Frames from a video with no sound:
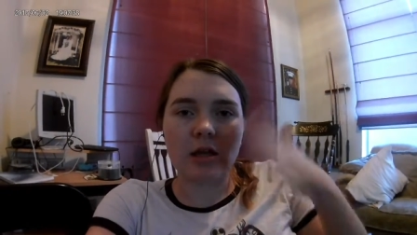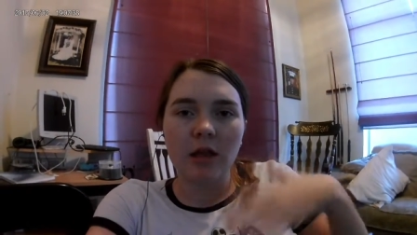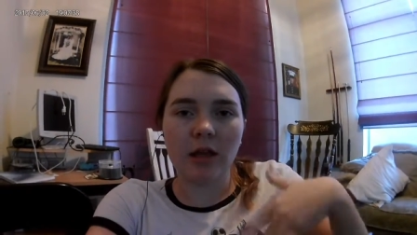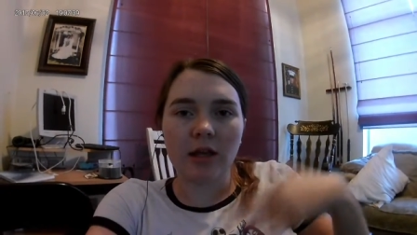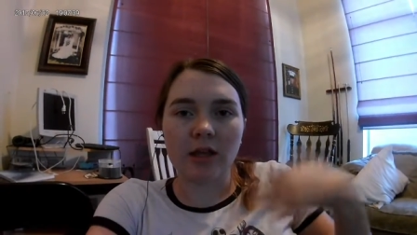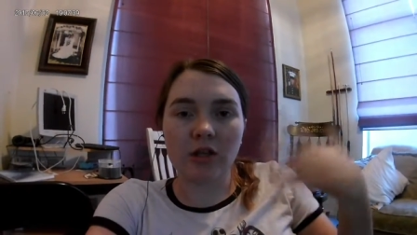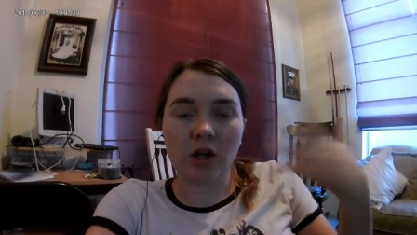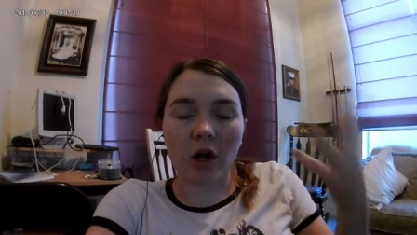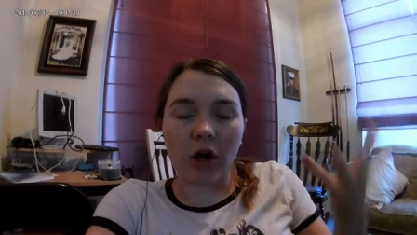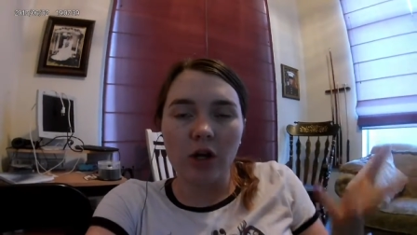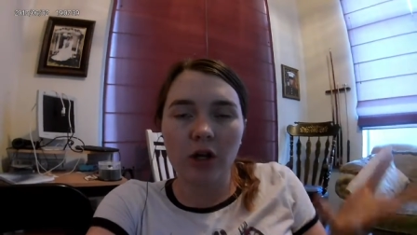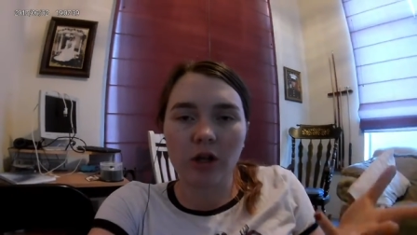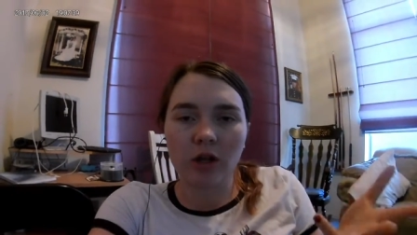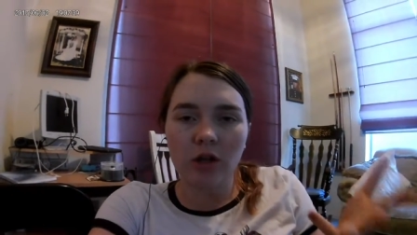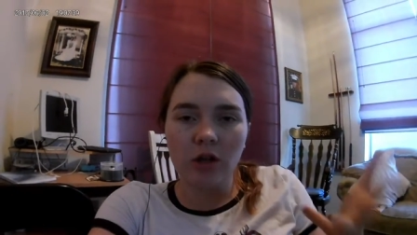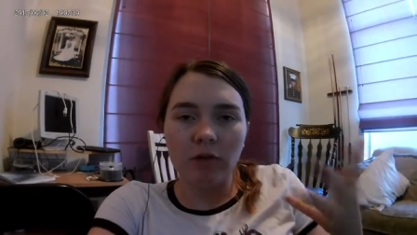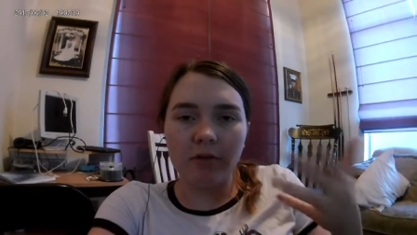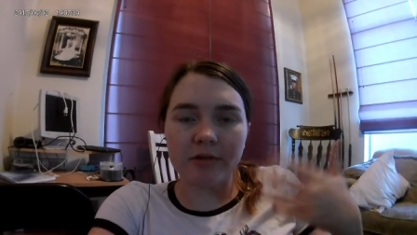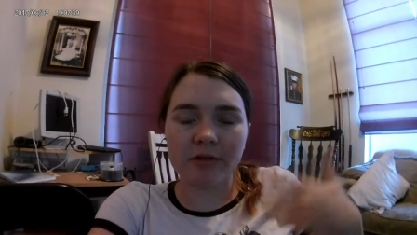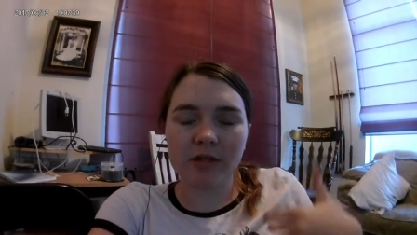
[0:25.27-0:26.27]
like talking
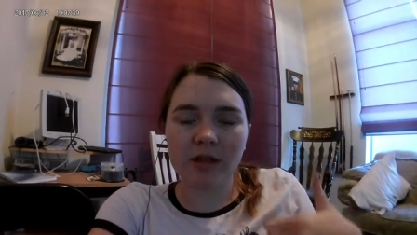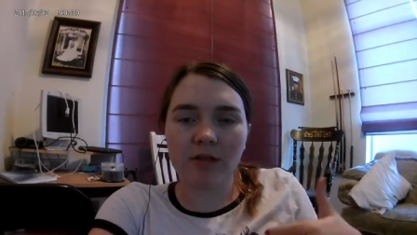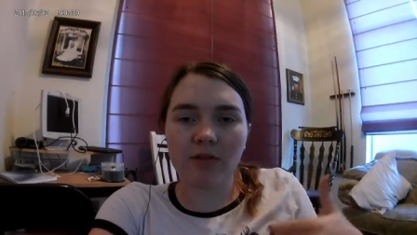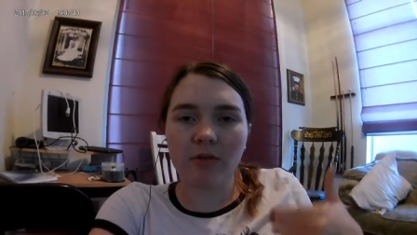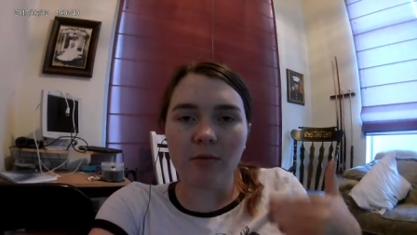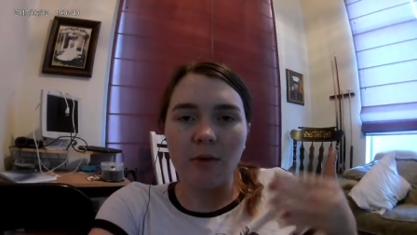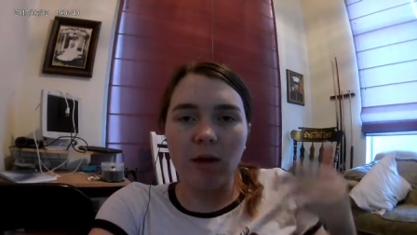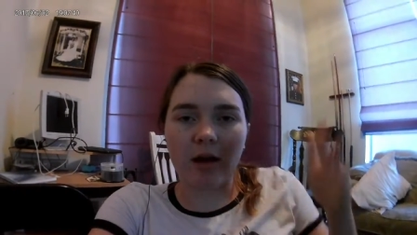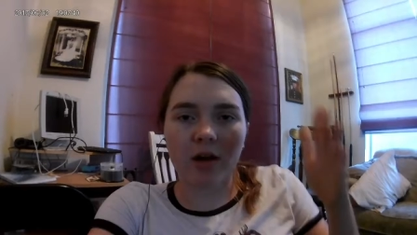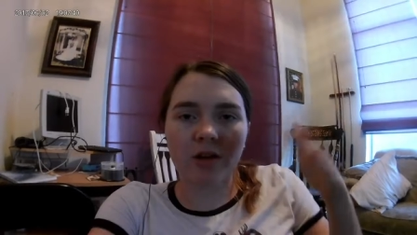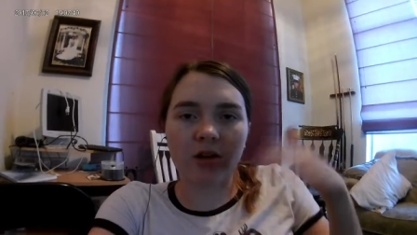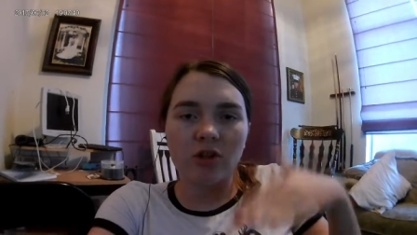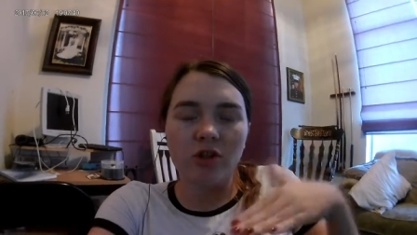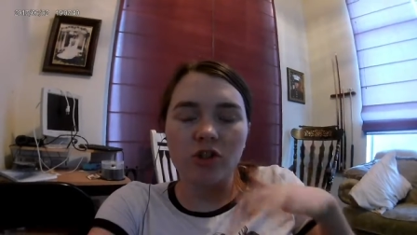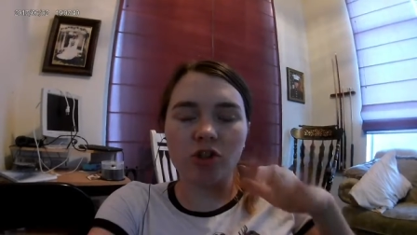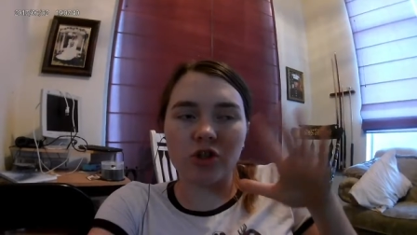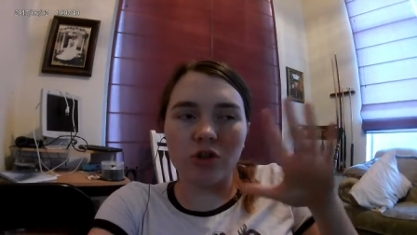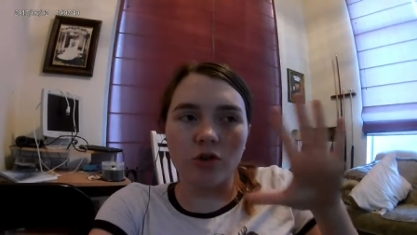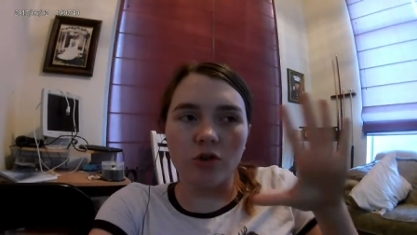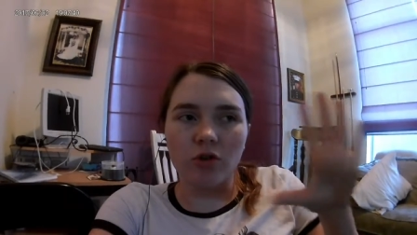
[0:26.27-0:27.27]
to you and stuff about it to
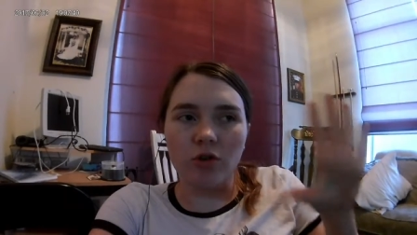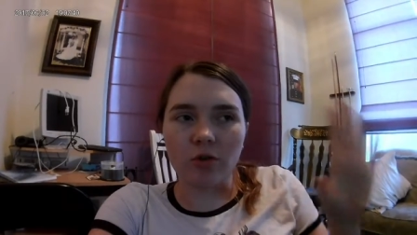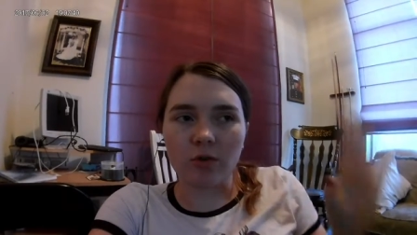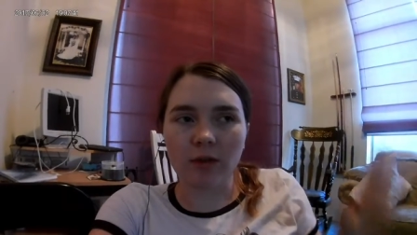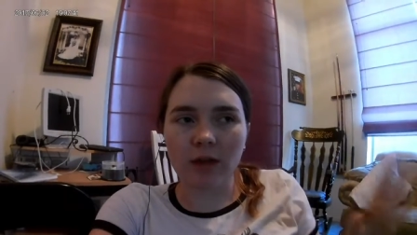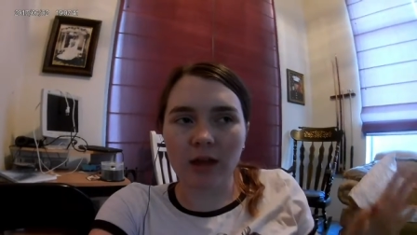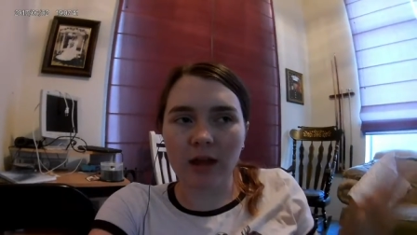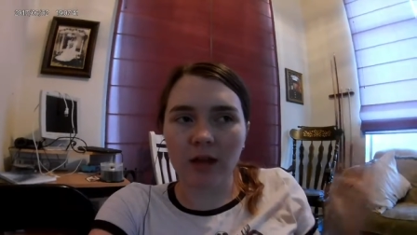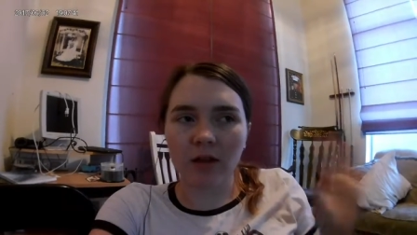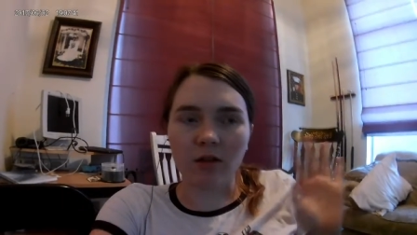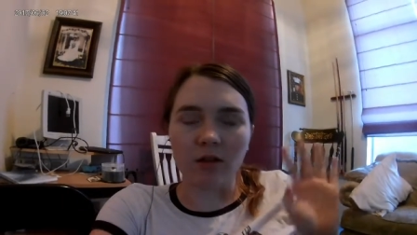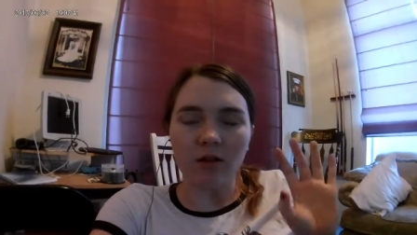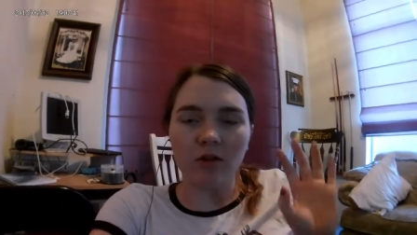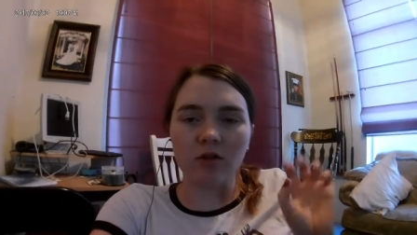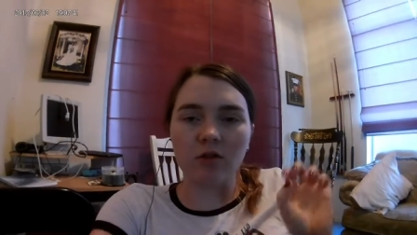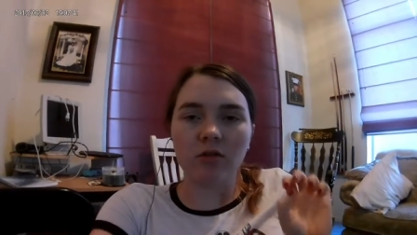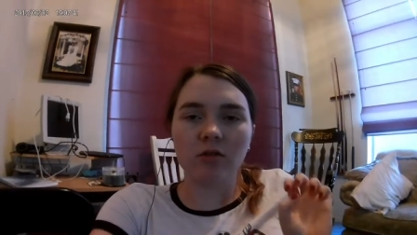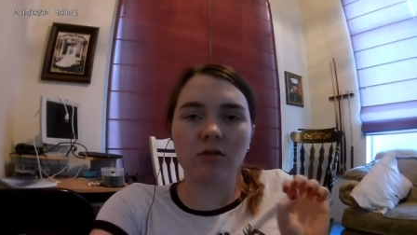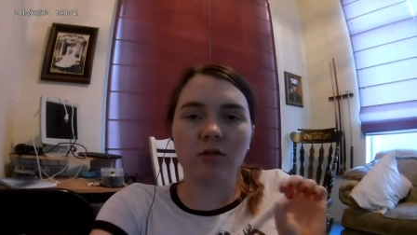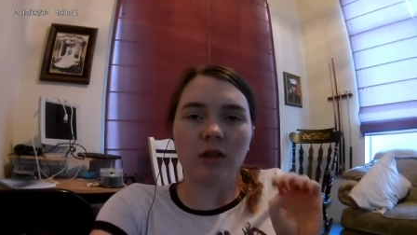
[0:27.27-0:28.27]
show you like a
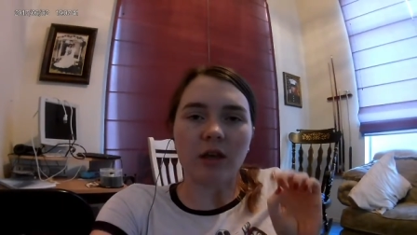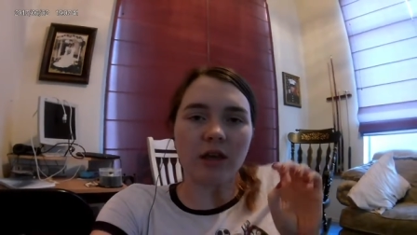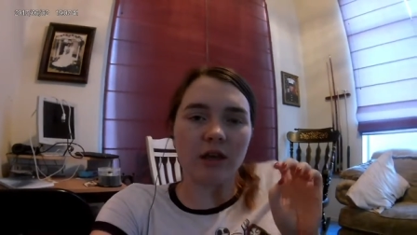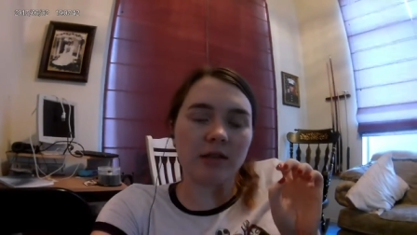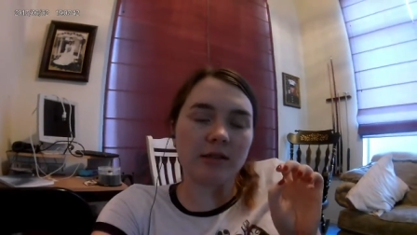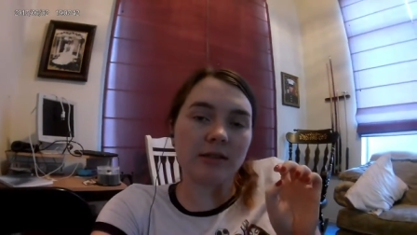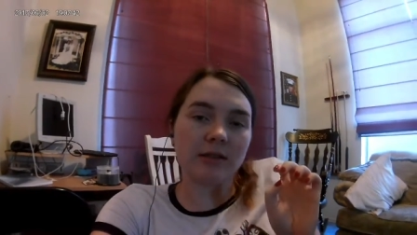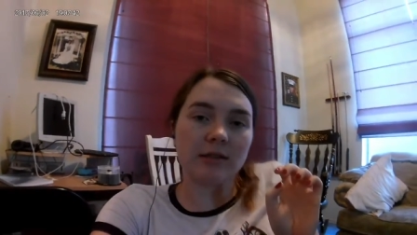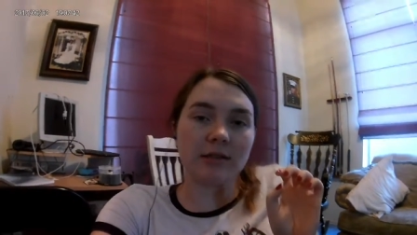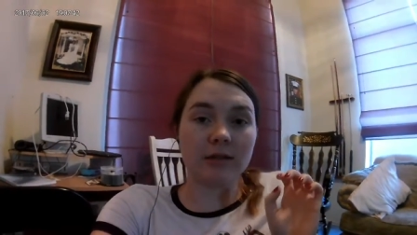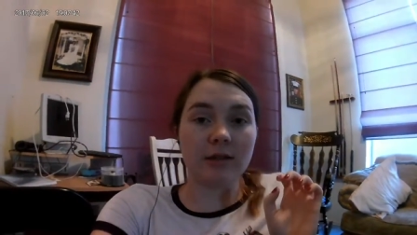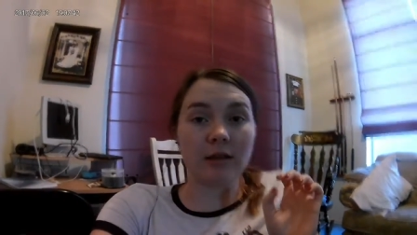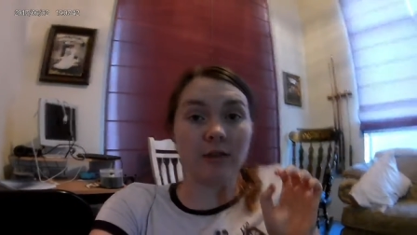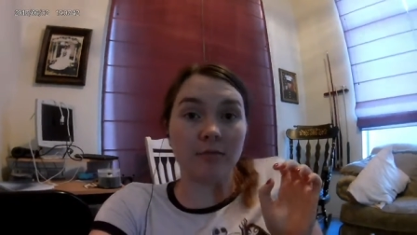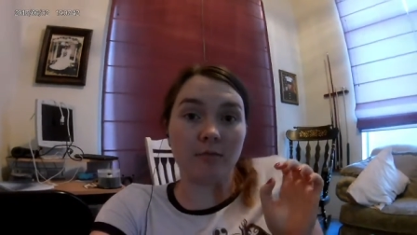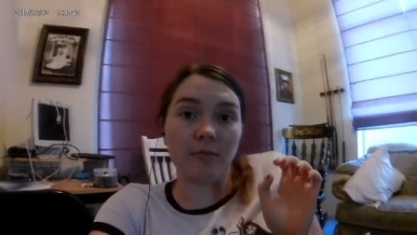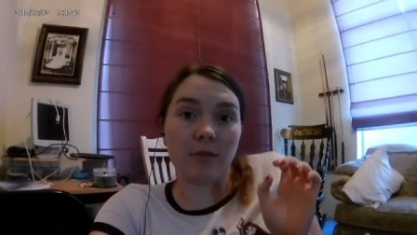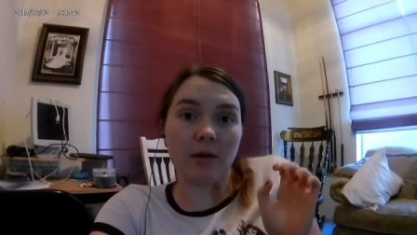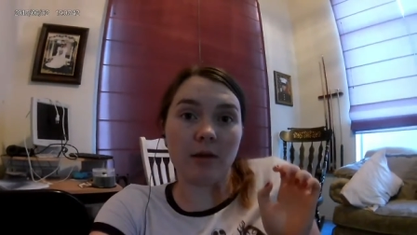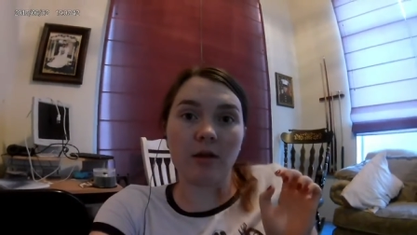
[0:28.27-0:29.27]
little like a
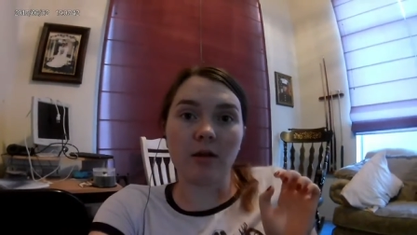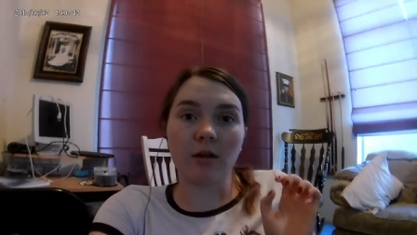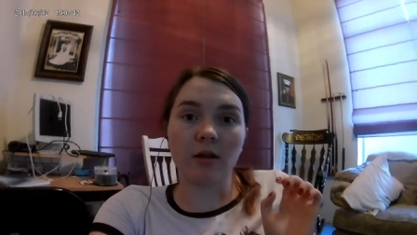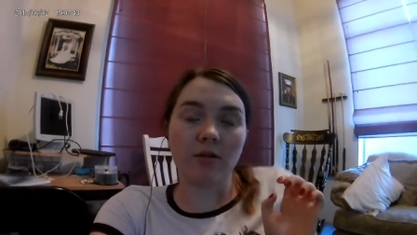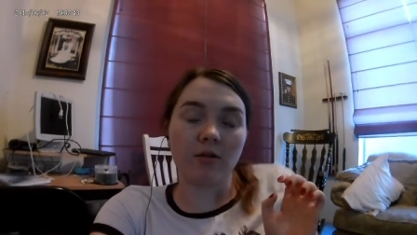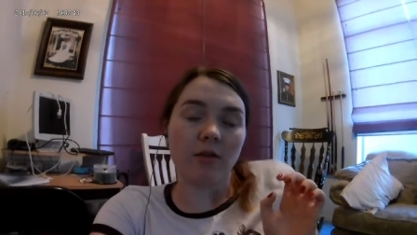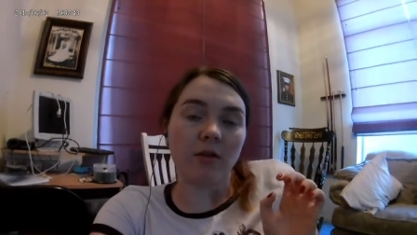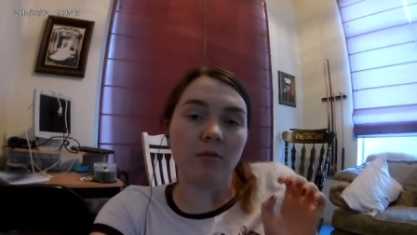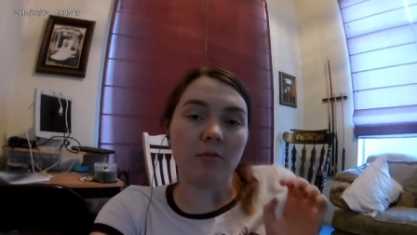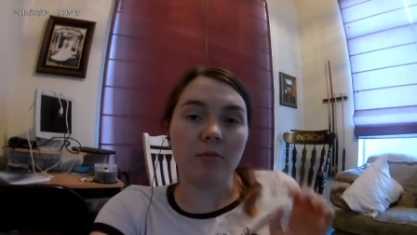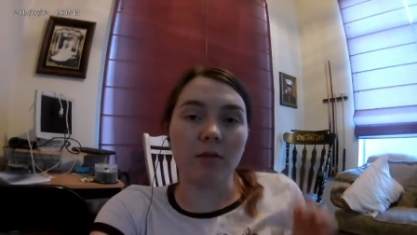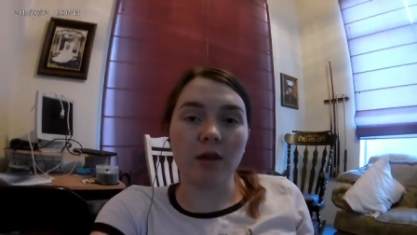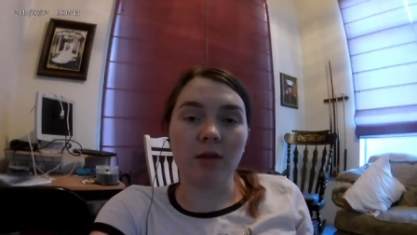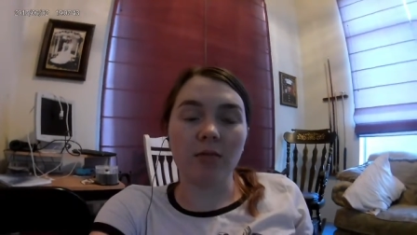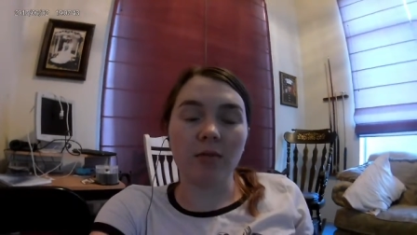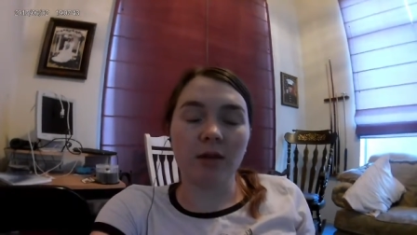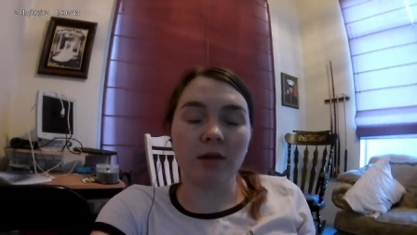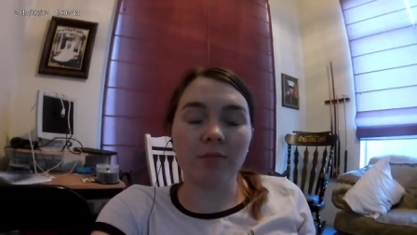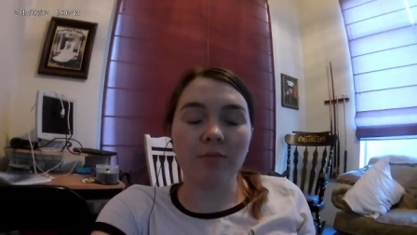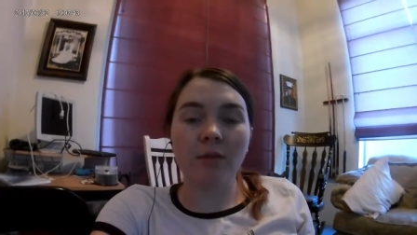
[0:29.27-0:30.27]
snippet of it
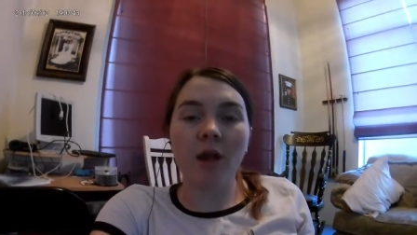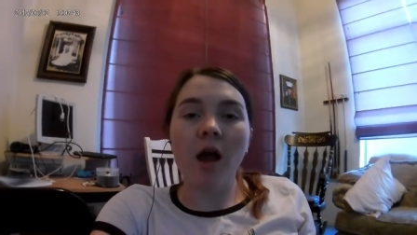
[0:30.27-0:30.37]
maybe.